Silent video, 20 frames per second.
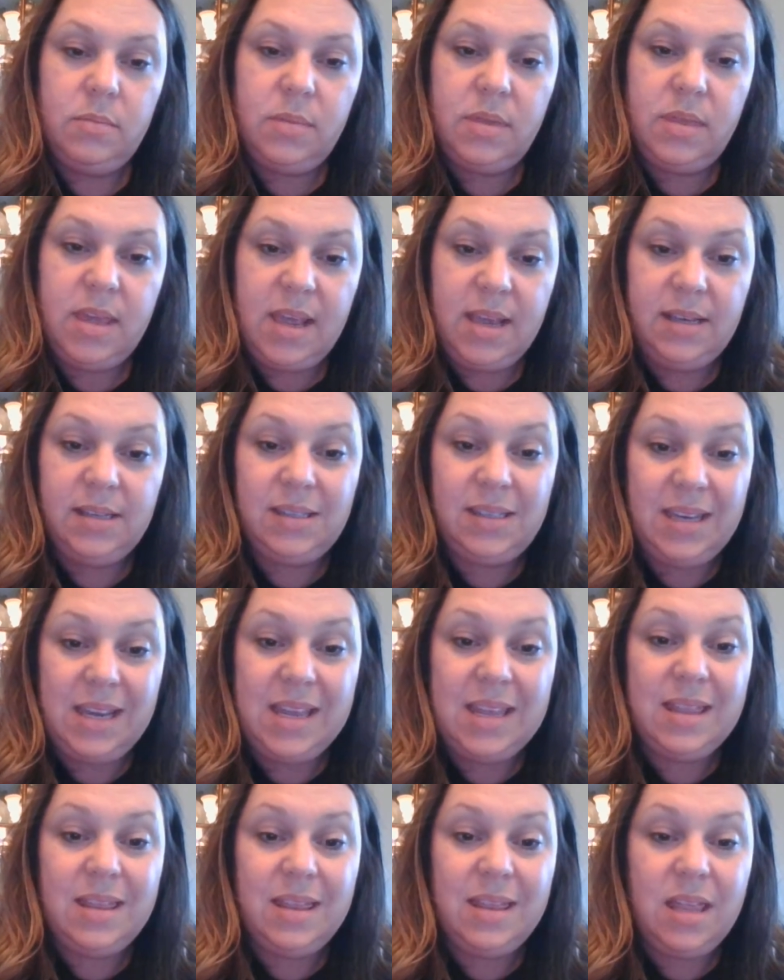things
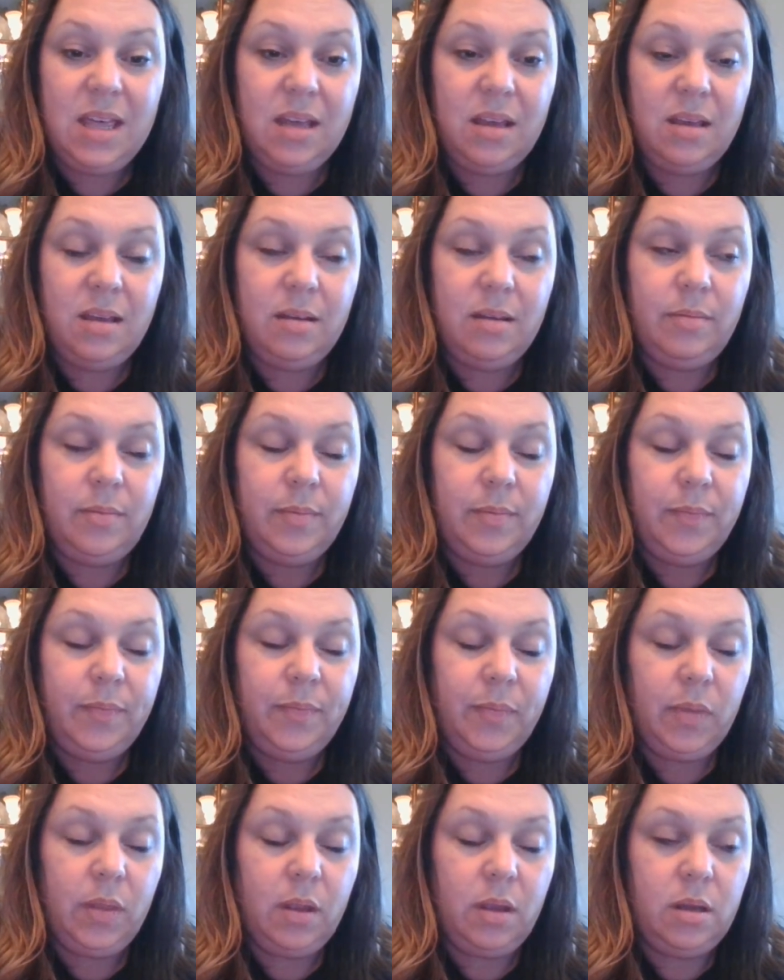in the
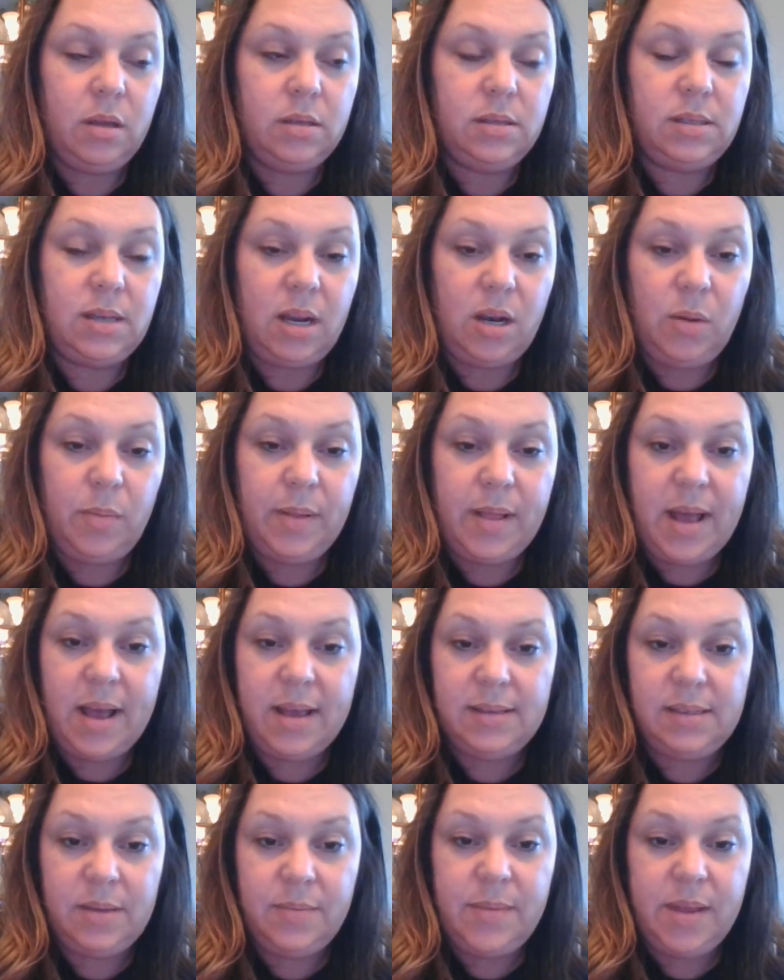
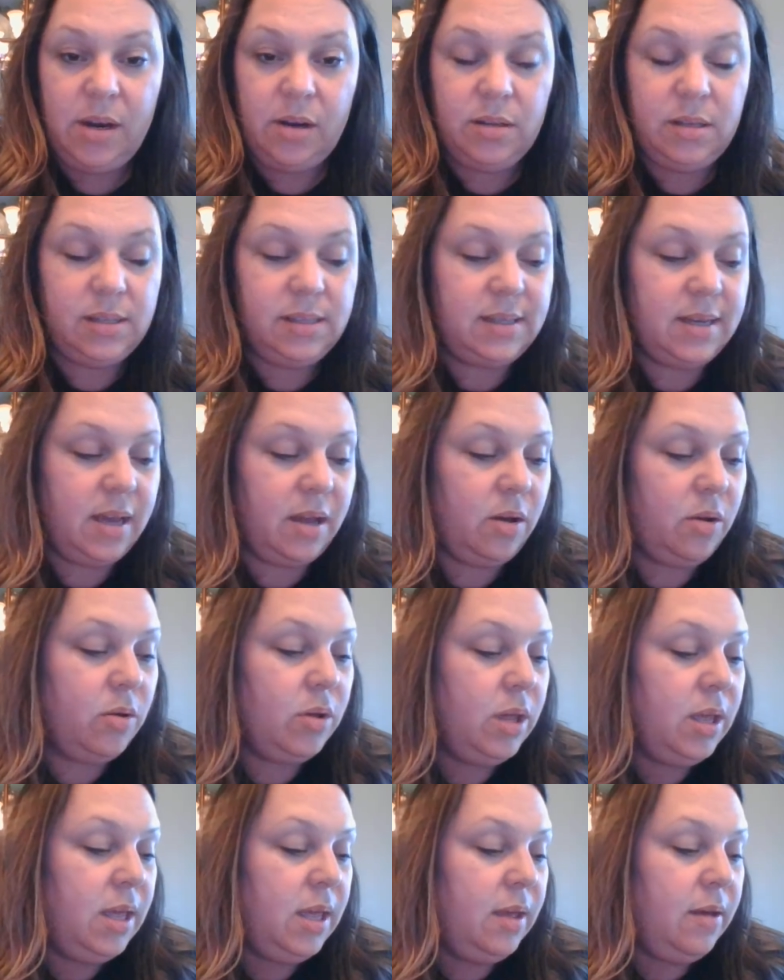cytoplasm there in the cell
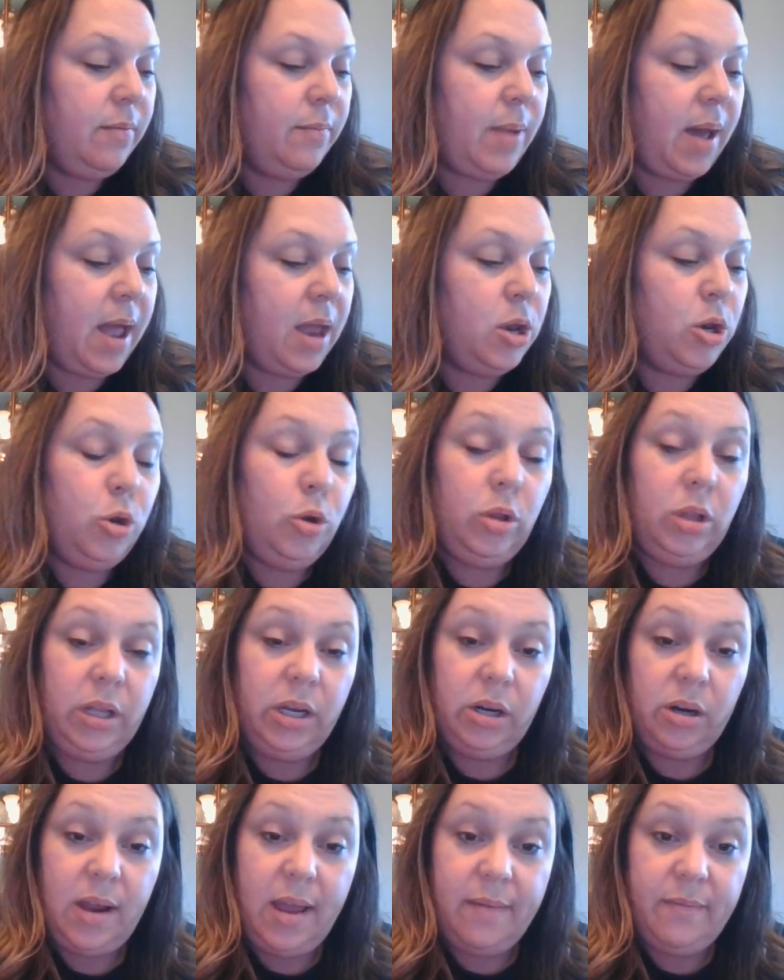by a
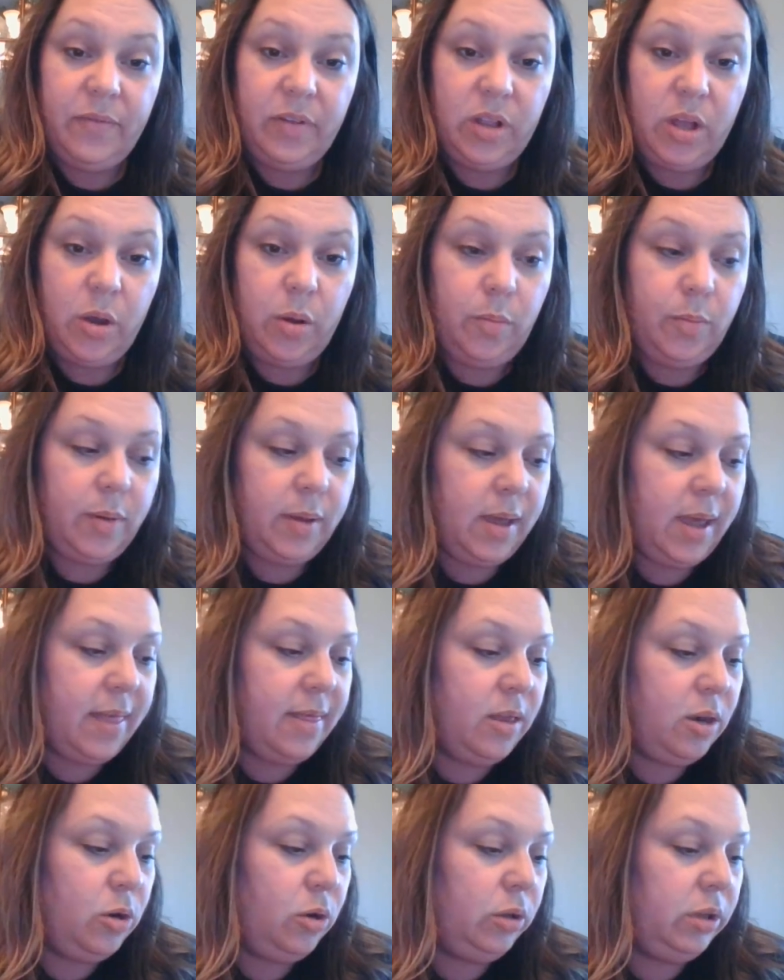nuclear envelope, and
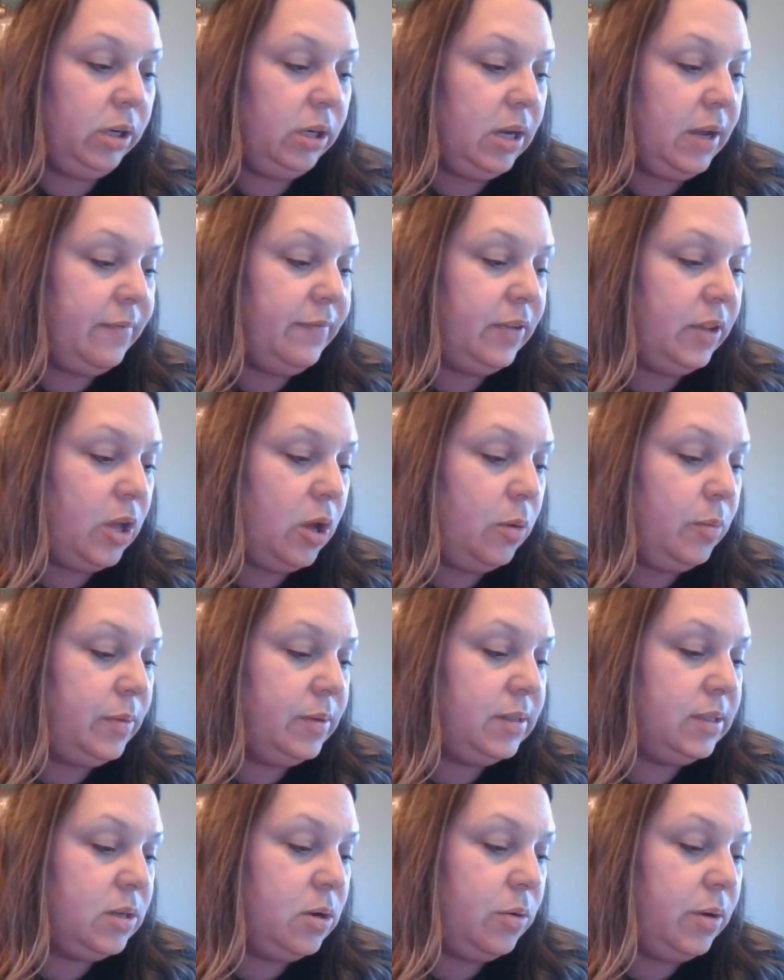the nuclear envelope
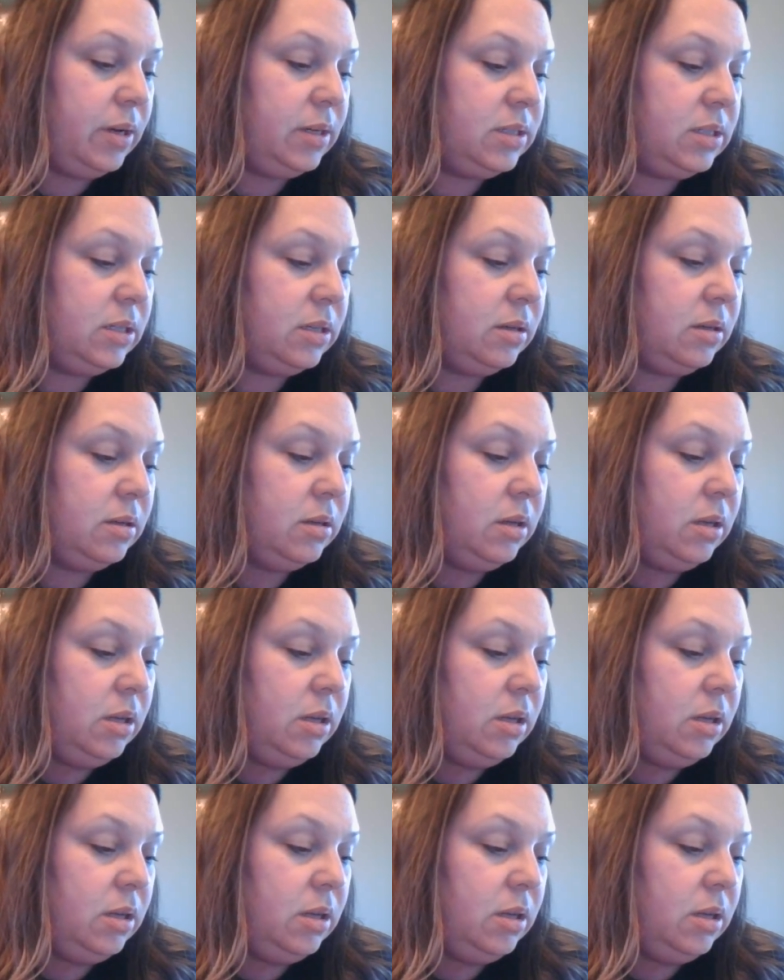is going to